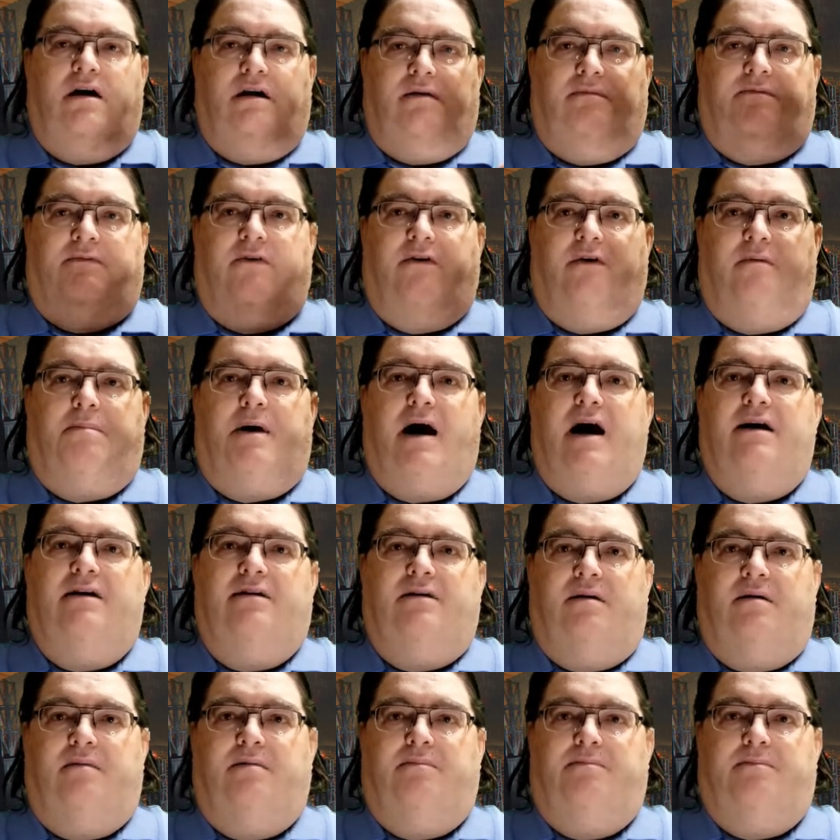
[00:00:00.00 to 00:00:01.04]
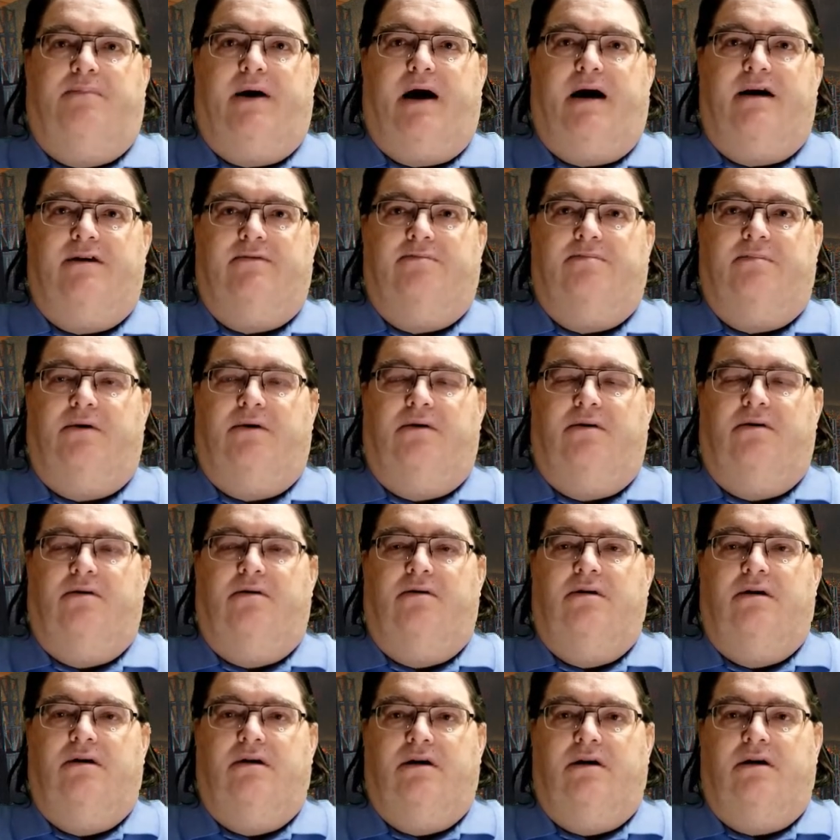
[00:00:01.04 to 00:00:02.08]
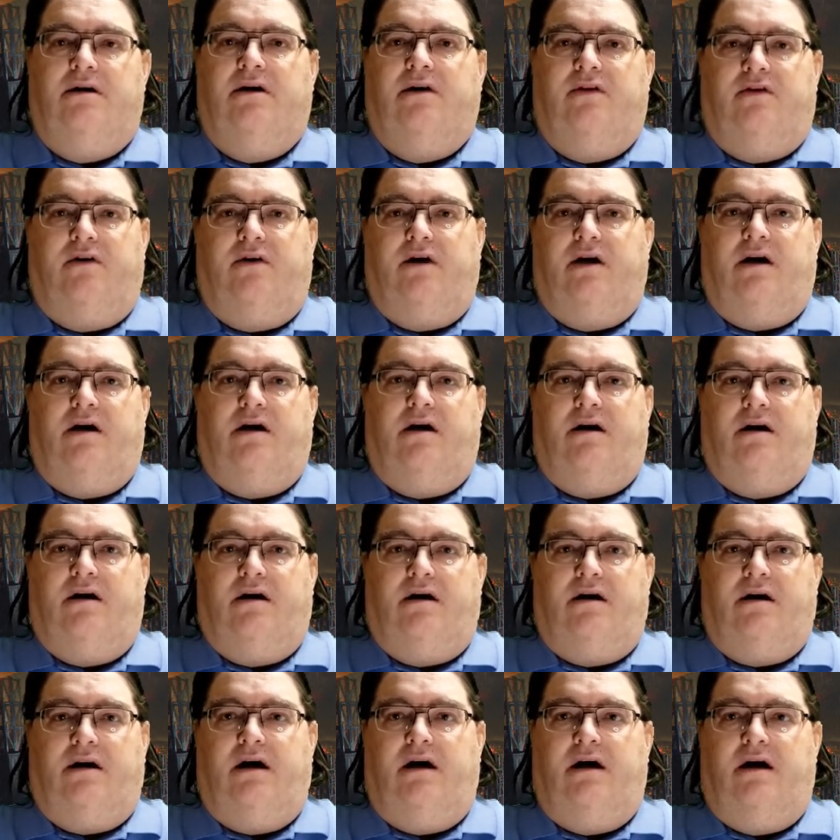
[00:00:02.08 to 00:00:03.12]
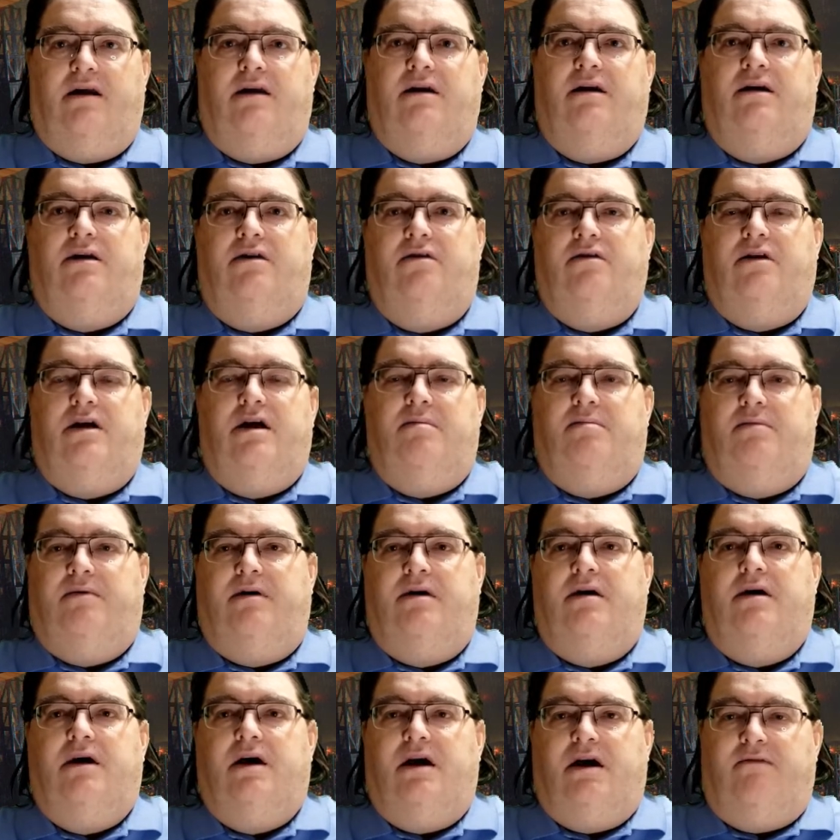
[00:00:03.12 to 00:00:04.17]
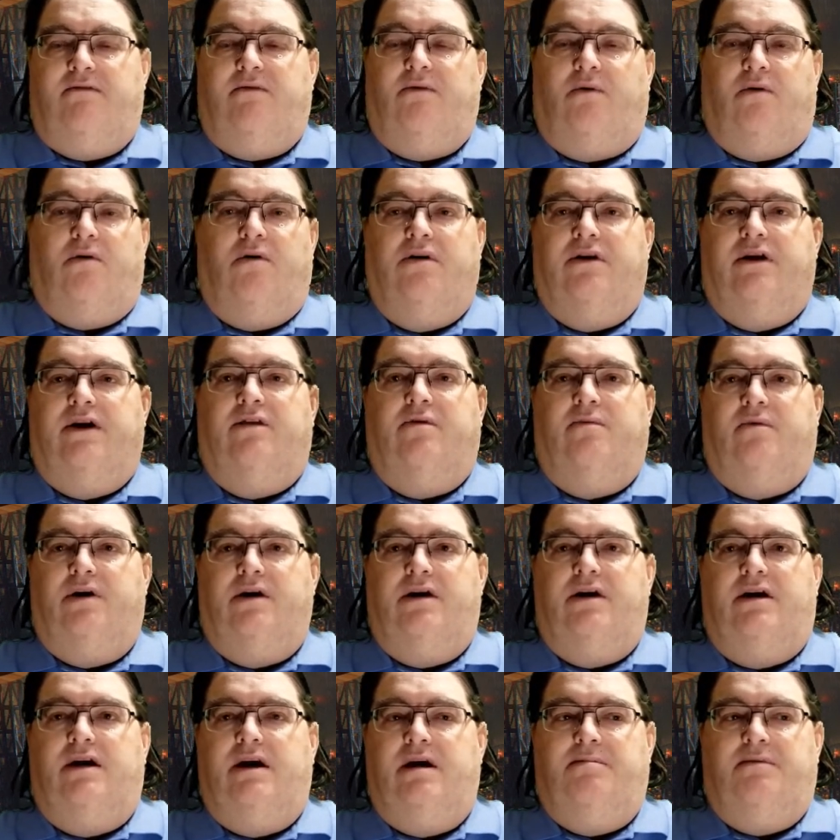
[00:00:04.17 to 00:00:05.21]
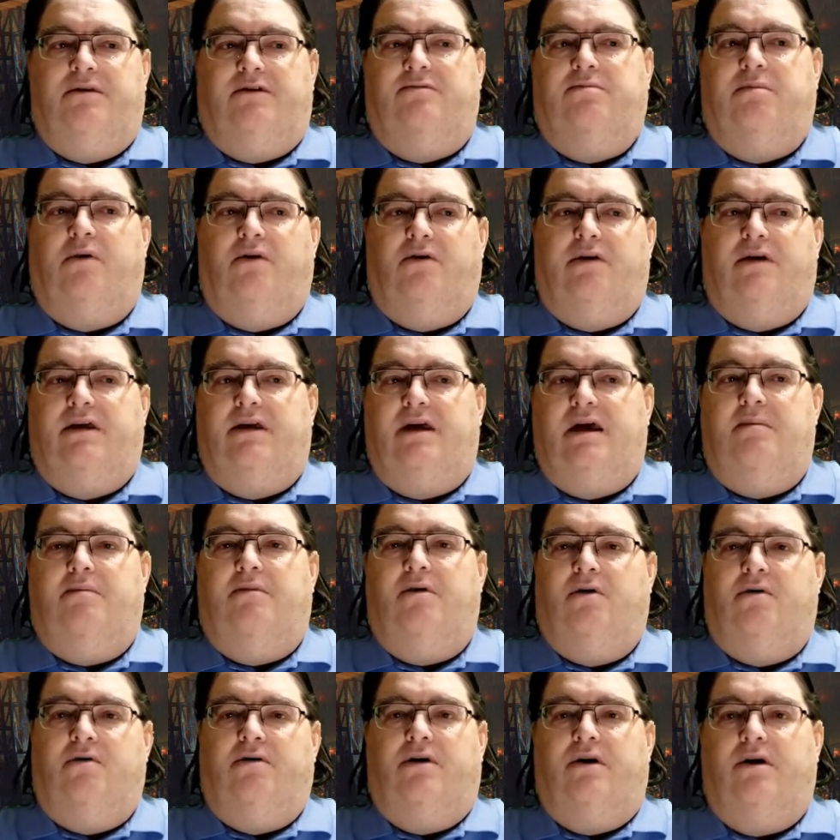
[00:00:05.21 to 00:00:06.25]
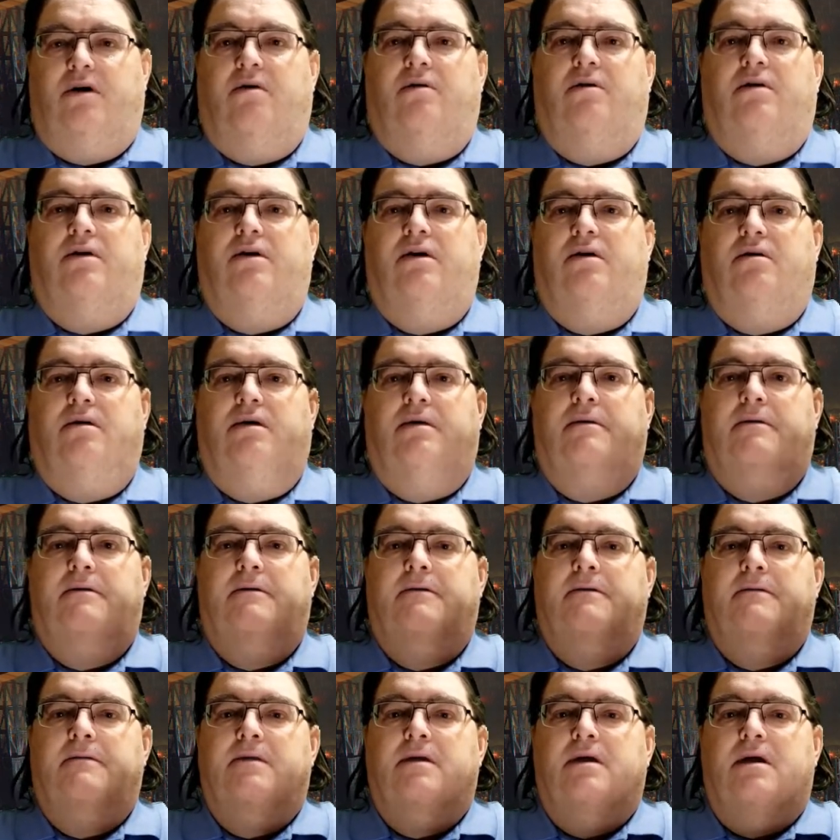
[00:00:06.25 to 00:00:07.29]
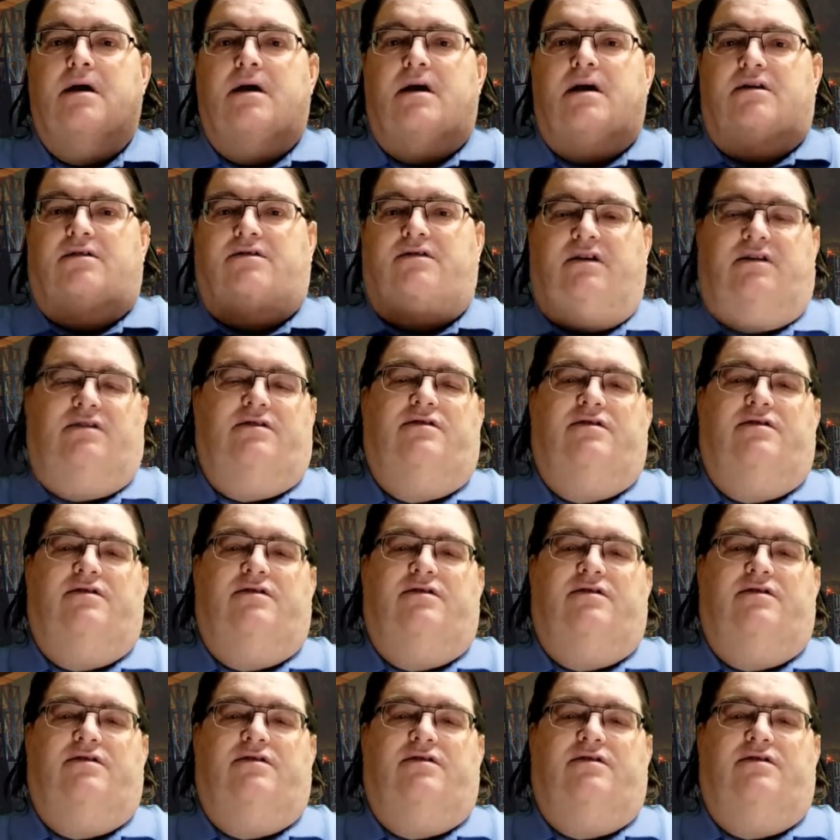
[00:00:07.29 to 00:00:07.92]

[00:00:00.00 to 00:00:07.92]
for a possible another hit, and you keep, if you roll another one, you keep exploding, you keep going and going and going. 6 is